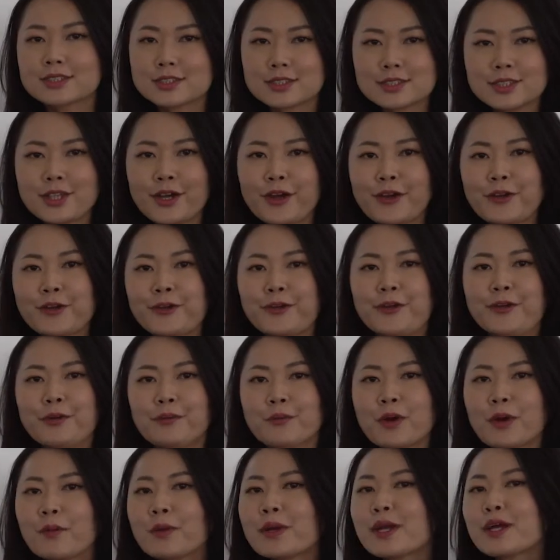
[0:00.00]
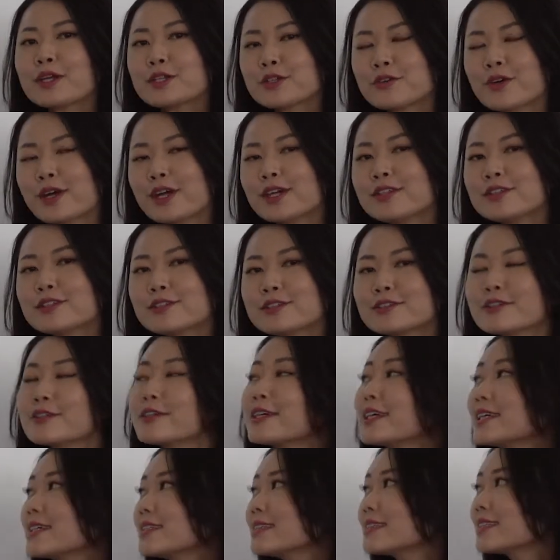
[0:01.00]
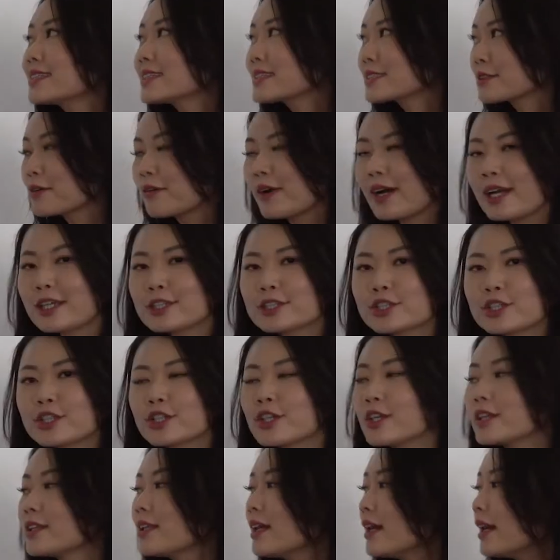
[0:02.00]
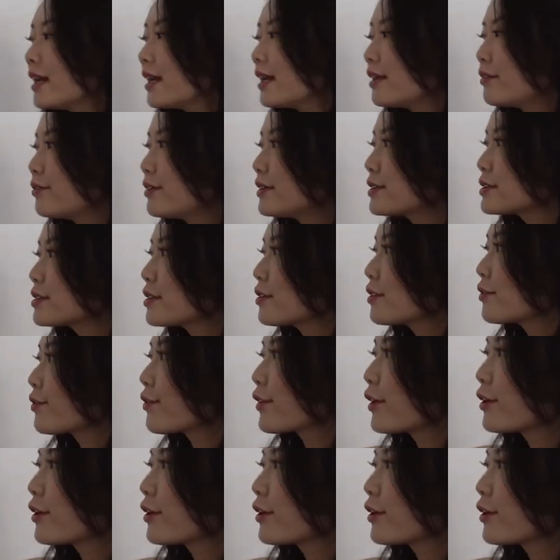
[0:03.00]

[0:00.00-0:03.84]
so what we are trying to do in this question, if you sort of